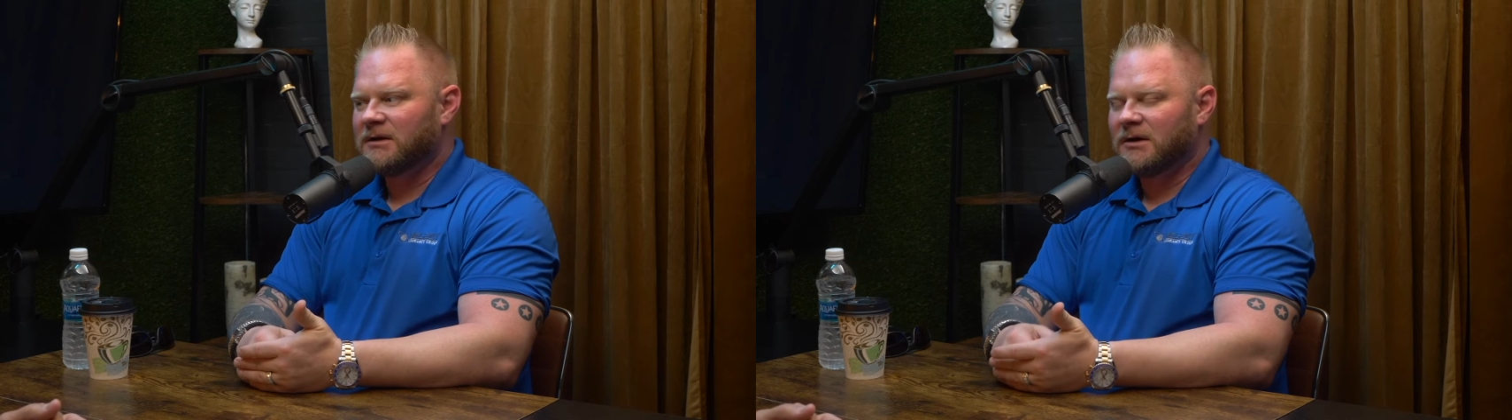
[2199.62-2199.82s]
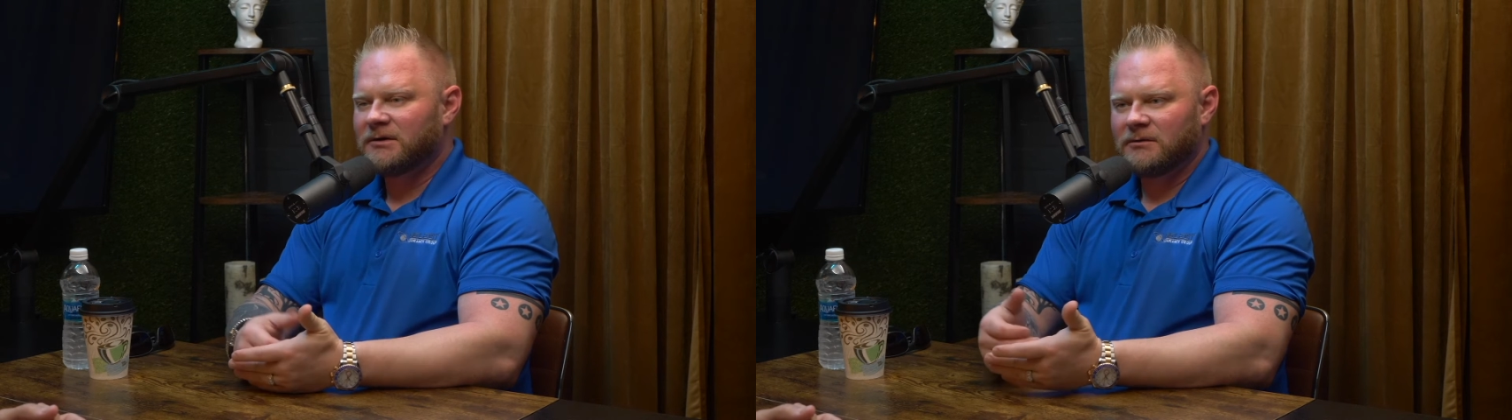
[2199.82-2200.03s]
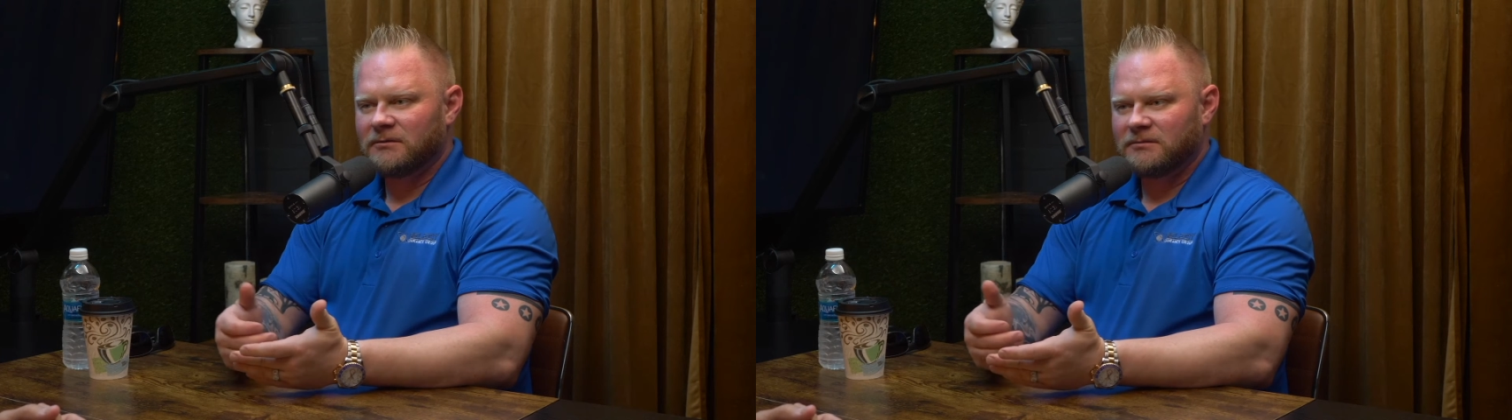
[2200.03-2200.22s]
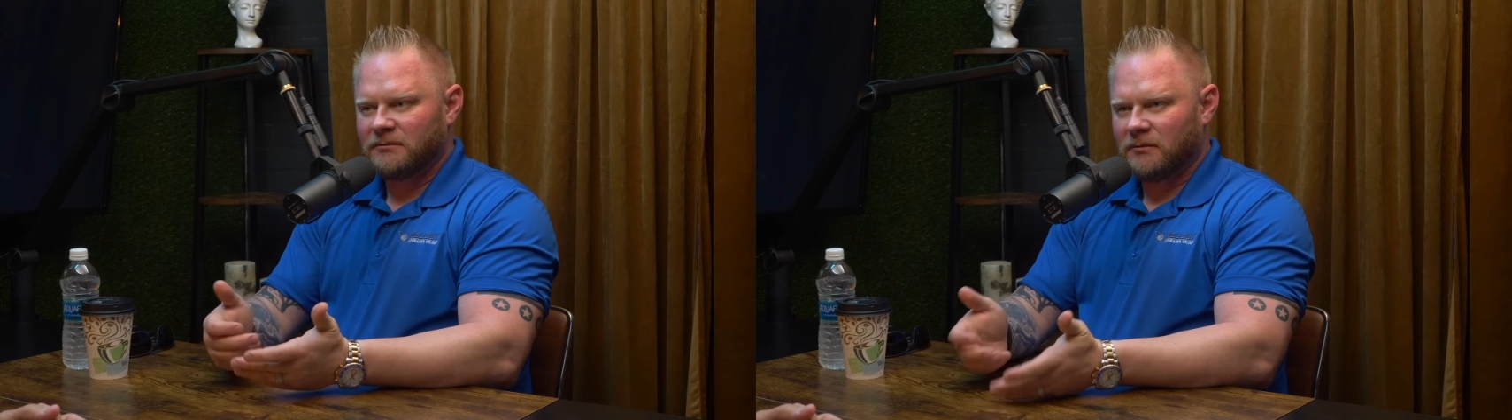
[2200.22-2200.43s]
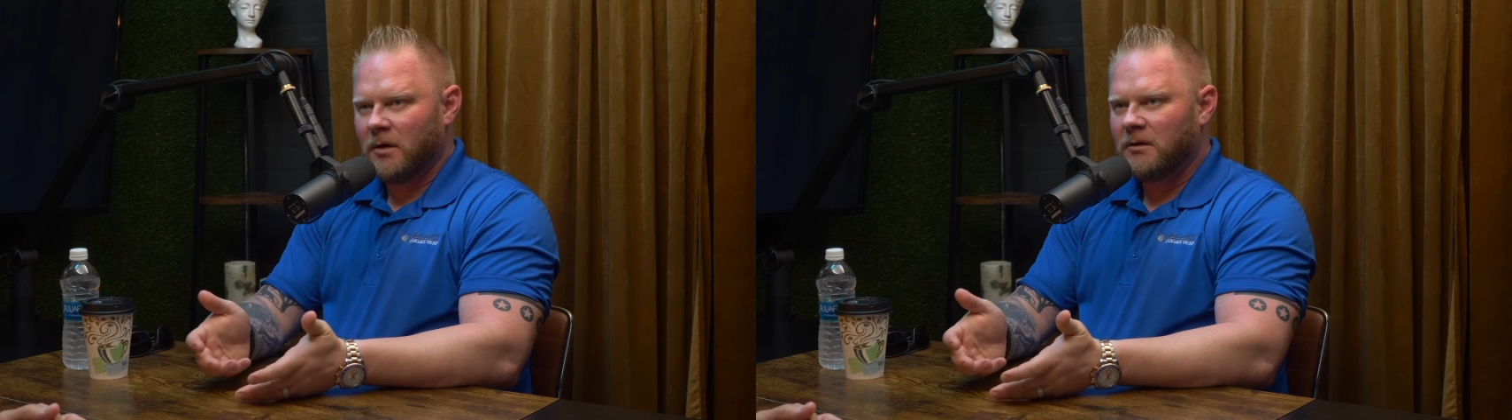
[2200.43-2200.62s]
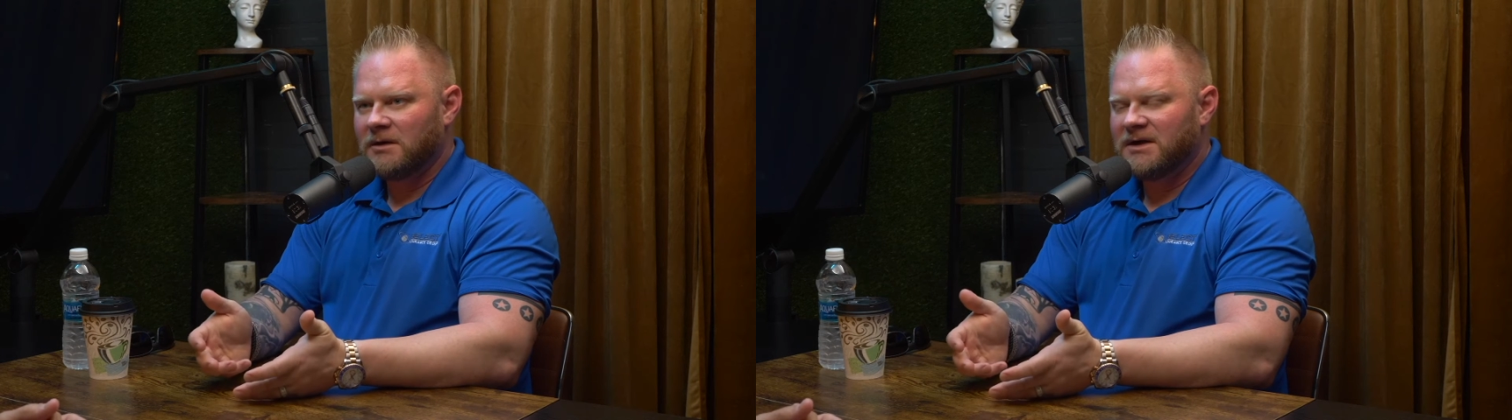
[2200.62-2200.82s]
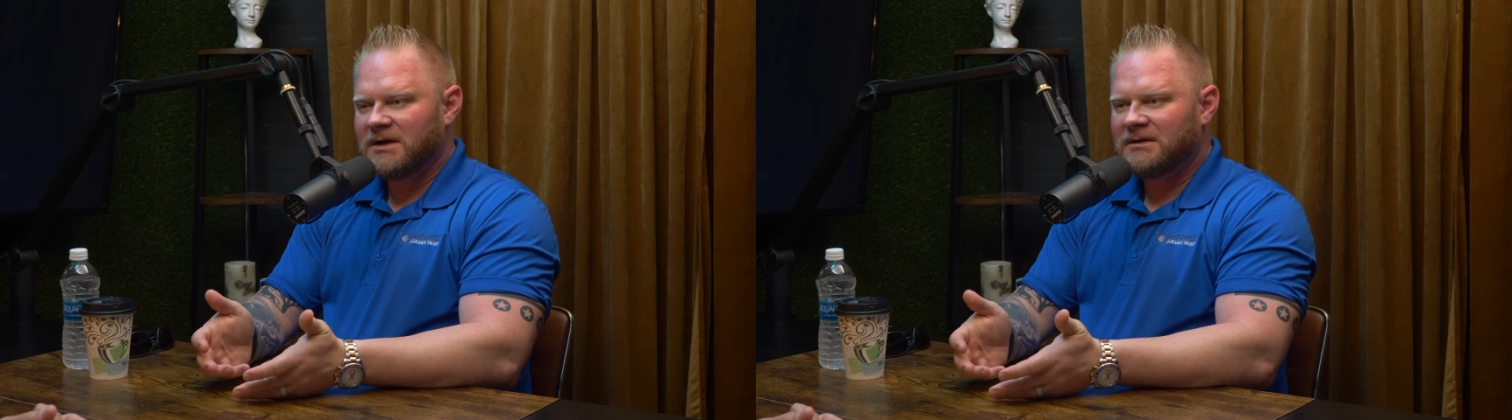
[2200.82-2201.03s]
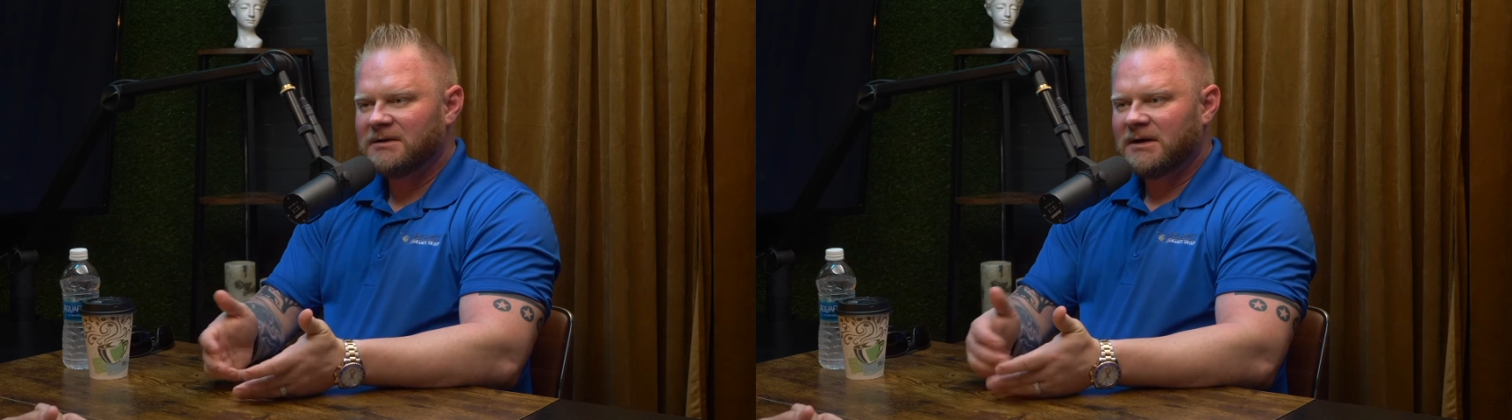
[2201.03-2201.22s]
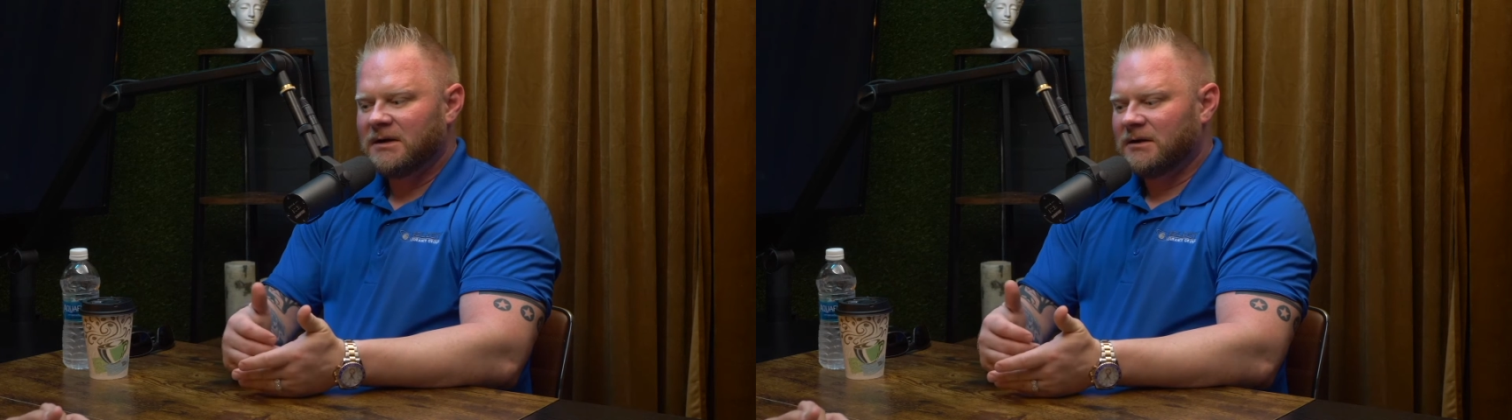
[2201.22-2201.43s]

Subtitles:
You're rolling in,